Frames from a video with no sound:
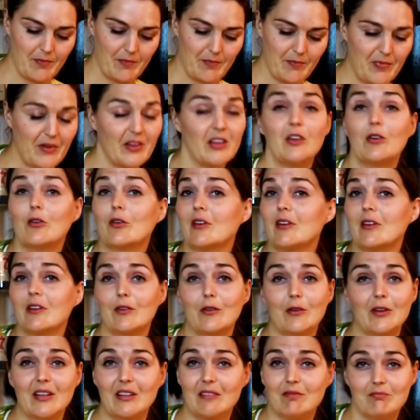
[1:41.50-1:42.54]
But you can do
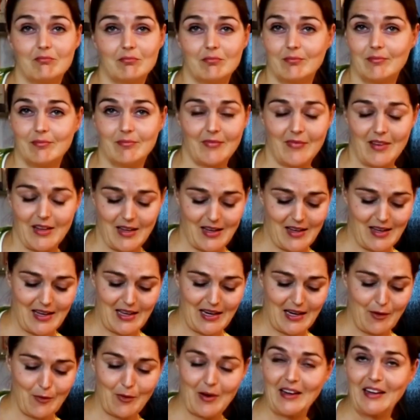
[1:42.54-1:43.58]
it
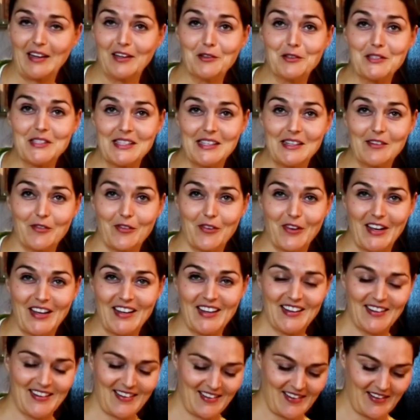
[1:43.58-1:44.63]
any way you see fit.